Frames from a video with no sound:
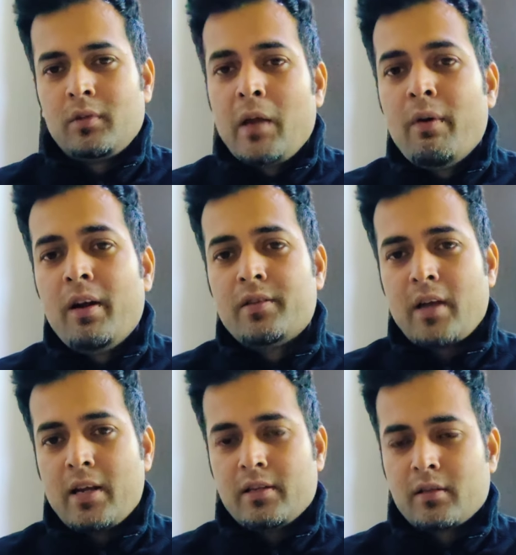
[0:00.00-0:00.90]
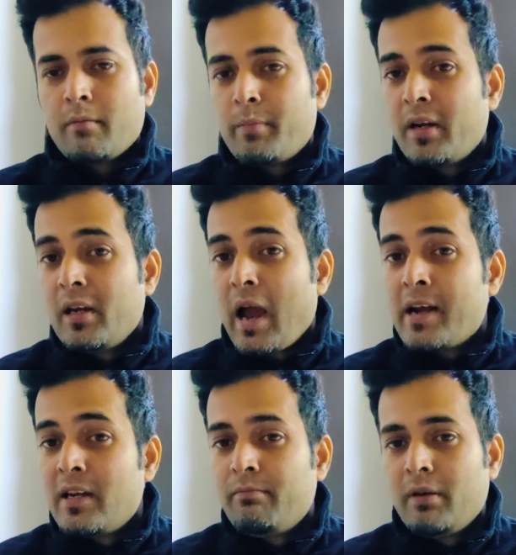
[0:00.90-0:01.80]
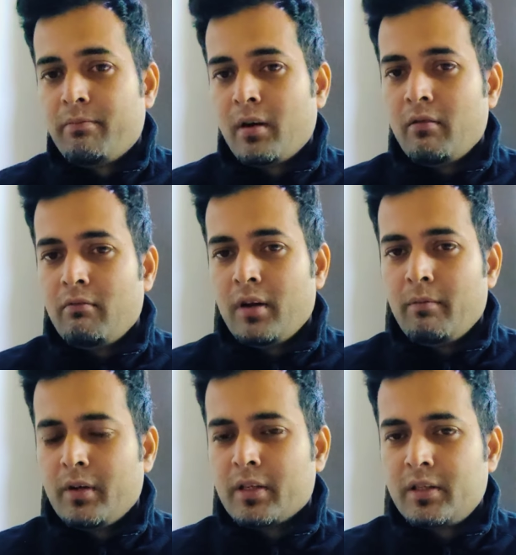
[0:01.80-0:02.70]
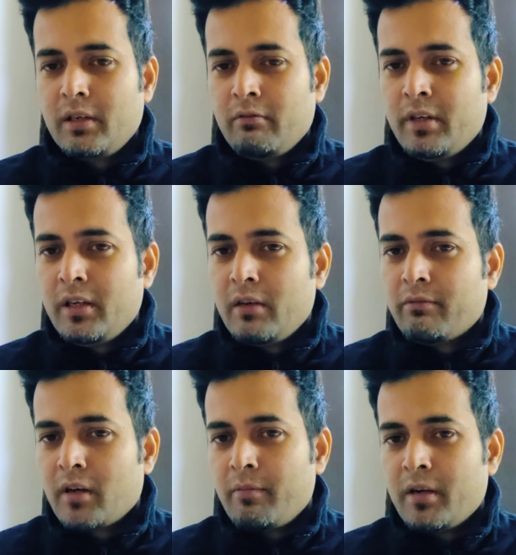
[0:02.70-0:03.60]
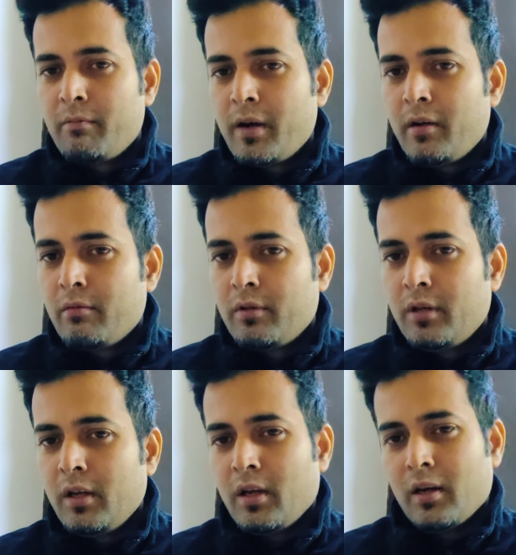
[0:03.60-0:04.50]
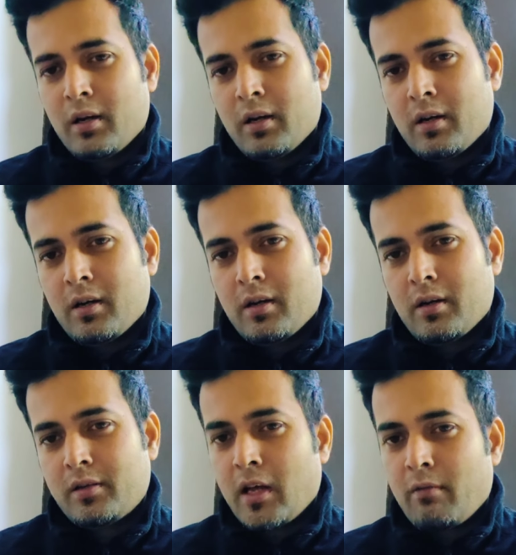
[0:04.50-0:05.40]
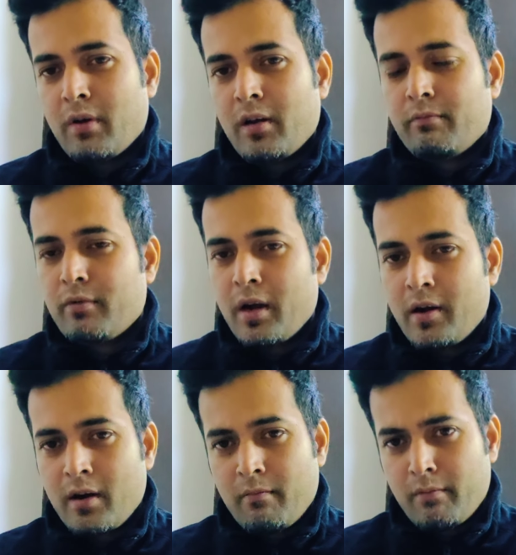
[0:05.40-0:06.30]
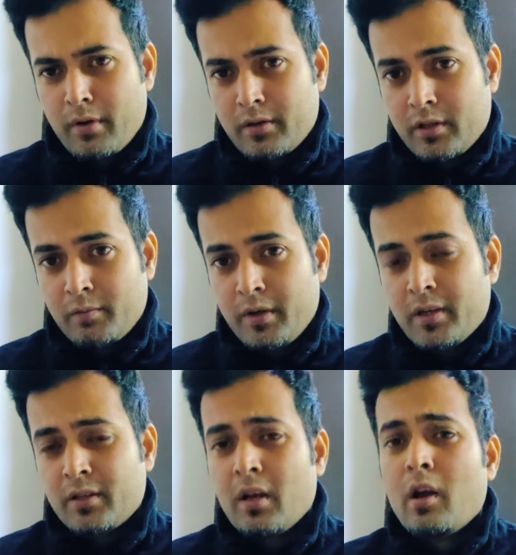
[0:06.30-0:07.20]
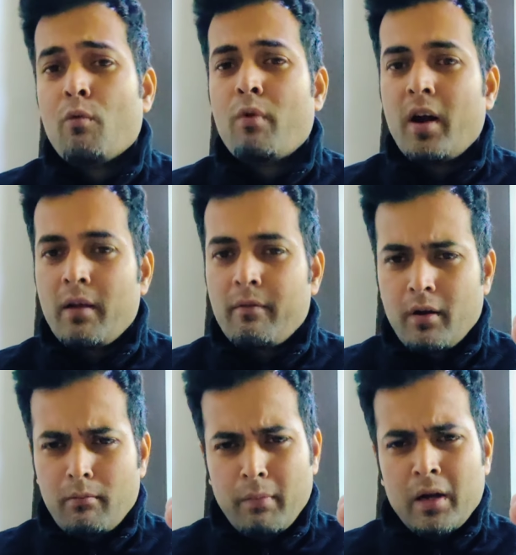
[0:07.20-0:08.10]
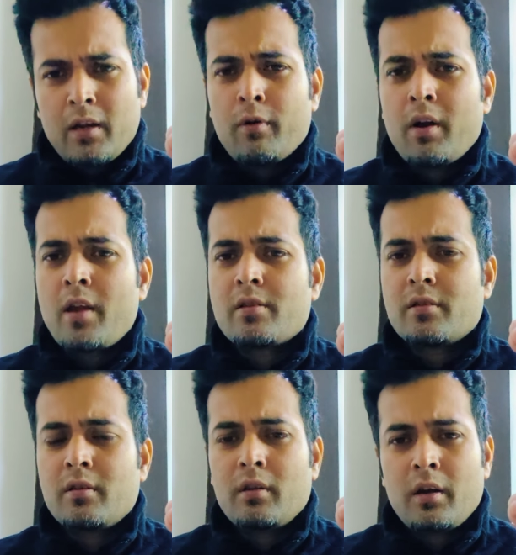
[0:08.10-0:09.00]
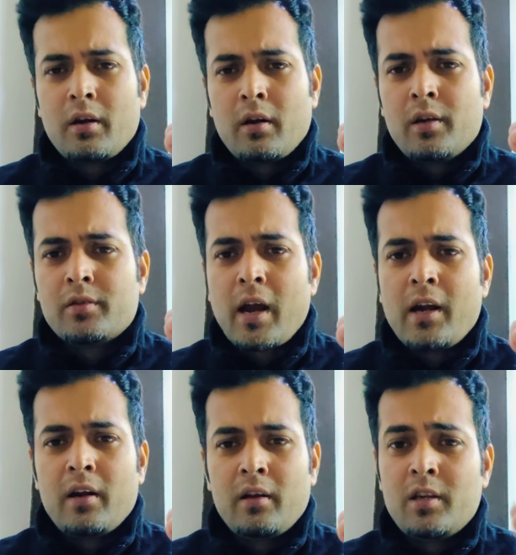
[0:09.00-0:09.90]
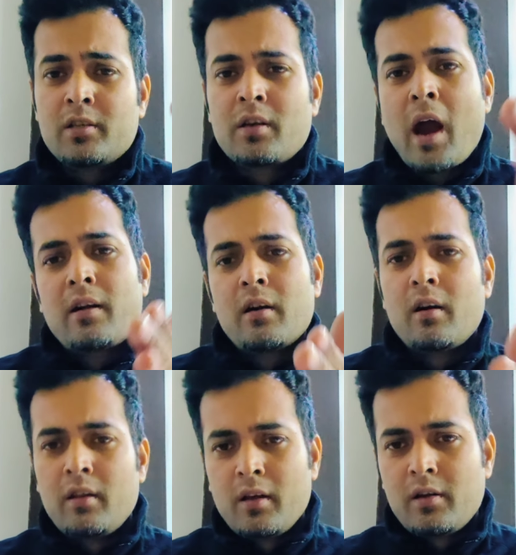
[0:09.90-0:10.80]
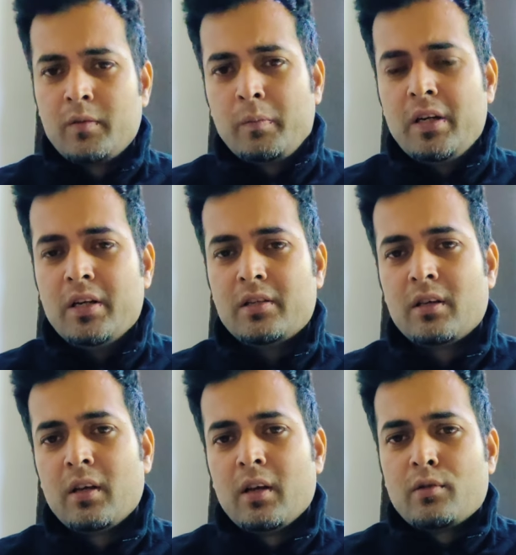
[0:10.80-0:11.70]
they will decide, company IT people will, because see, we give commitment to the server 100 mbps speeds. What happened, mainly organization, they decide, they scattered their speeds.